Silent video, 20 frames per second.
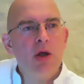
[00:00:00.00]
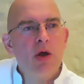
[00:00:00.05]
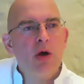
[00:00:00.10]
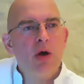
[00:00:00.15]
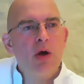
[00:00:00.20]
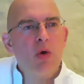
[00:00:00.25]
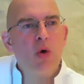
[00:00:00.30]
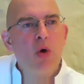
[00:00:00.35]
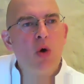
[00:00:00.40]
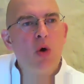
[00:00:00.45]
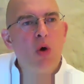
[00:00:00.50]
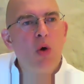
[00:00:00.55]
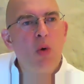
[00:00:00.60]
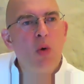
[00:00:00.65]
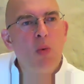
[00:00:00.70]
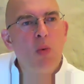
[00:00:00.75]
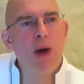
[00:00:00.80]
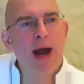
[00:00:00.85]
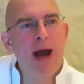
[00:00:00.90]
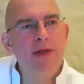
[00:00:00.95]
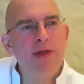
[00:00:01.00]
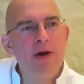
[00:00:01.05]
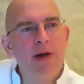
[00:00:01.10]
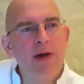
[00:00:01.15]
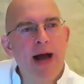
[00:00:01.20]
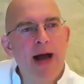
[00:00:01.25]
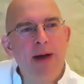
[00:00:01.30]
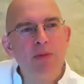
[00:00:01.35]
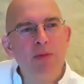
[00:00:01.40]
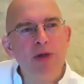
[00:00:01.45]
or
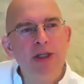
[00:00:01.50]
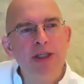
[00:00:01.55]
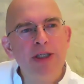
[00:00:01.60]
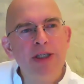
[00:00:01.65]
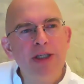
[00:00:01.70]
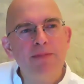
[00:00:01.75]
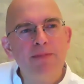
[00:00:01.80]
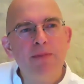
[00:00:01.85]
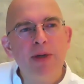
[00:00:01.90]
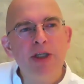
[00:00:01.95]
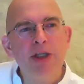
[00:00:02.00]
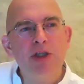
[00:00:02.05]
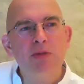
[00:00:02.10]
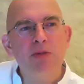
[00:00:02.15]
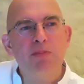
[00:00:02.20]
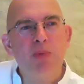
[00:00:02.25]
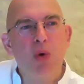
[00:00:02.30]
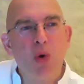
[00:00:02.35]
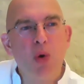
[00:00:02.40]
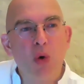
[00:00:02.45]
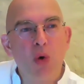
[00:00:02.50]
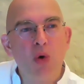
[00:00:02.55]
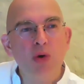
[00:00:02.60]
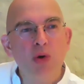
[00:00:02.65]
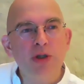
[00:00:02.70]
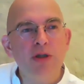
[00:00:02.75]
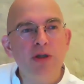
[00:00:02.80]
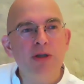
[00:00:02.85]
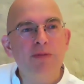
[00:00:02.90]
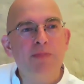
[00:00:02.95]
whether I was simply
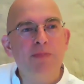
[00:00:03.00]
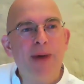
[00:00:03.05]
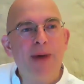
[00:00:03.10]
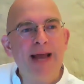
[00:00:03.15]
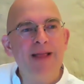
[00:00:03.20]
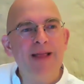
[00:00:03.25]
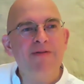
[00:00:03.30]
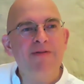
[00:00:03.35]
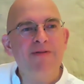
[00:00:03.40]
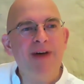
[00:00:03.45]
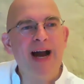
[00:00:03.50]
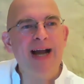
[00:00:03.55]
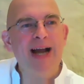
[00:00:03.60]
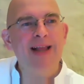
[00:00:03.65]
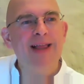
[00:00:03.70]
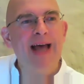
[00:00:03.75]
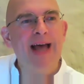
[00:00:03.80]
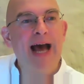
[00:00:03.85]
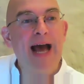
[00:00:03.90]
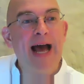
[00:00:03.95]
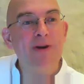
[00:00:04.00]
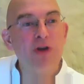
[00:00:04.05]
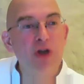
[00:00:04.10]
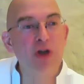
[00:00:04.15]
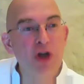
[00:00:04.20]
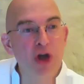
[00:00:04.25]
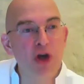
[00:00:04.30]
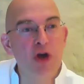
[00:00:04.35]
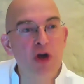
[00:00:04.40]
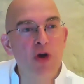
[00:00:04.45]
supported by the fact that I
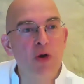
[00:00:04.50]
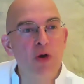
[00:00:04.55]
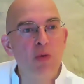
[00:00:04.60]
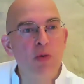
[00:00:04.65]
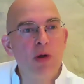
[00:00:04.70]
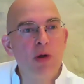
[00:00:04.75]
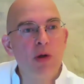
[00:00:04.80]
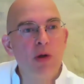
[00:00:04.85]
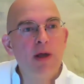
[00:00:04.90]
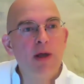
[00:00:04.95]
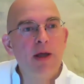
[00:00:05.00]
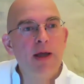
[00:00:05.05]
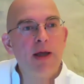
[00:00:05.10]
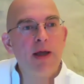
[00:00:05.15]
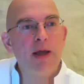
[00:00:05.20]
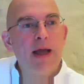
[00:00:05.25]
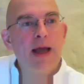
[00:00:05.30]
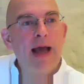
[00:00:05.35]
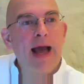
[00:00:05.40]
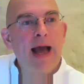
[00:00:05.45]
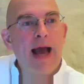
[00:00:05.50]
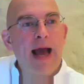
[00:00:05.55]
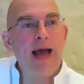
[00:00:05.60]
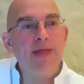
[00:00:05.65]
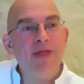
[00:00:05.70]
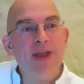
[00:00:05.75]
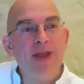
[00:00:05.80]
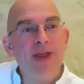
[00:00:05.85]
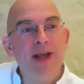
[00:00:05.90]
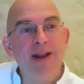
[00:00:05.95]
knew
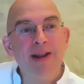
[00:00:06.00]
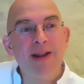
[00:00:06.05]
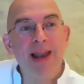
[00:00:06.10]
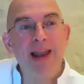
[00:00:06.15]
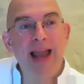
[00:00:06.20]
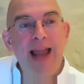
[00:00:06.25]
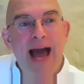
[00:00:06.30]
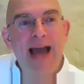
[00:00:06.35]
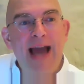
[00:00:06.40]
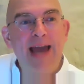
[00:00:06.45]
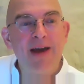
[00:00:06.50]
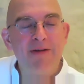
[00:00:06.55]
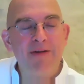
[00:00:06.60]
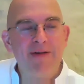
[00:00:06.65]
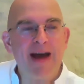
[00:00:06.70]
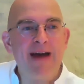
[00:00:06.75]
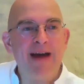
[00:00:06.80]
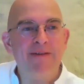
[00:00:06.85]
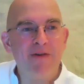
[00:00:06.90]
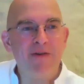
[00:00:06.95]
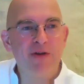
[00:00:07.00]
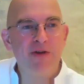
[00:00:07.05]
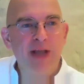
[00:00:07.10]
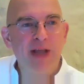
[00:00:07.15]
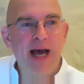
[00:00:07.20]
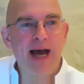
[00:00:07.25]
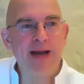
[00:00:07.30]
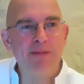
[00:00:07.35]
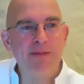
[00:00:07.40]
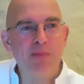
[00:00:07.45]
the lack of effort
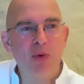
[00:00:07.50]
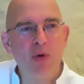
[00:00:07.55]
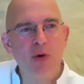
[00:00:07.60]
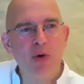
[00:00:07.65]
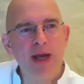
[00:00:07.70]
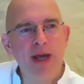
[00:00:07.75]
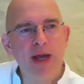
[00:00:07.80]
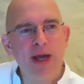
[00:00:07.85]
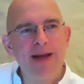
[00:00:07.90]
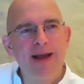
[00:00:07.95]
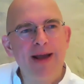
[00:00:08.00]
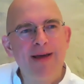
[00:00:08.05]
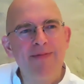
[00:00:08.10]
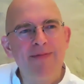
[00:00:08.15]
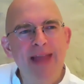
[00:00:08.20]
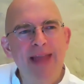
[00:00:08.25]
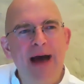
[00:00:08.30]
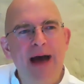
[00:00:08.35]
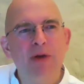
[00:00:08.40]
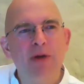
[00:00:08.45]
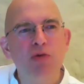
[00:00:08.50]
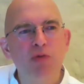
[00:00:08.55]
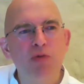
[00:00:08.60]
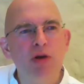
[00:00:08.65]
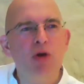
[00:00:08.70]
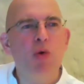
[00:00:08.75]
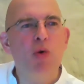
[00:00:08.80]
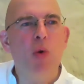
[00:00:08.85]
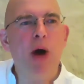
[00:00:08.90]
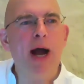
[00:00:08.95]
that I'd put in and now the
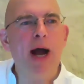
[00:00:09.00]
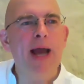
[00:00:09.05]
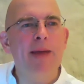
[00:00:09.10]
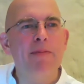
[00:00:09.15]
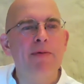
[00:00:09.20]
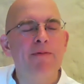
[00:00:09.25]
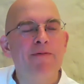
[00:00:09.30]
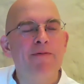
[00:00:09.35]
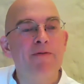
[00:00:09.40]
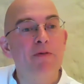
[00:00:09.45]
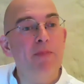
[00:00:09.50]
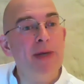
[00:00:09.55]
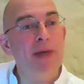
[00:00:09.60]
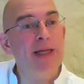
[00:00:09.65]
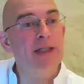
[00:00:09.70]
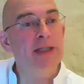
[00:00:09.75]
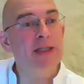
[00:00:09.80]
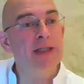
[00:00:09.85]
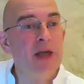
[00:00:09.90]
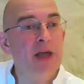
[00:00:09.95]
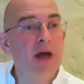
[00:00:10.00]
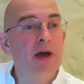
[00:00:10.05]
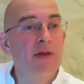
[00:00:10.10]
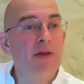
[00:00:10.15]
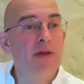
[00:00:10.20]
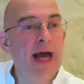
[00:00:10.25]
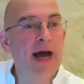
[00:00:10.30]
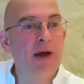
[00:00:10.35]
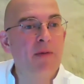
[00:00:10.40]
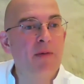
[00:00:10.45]
requirement for me to turn
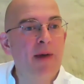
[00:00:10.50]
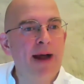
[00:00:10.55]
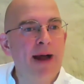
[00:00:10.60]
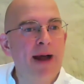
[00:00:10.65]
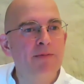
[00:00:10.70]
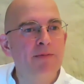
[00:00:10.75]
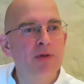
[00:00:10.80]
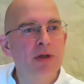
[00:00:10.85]
that around.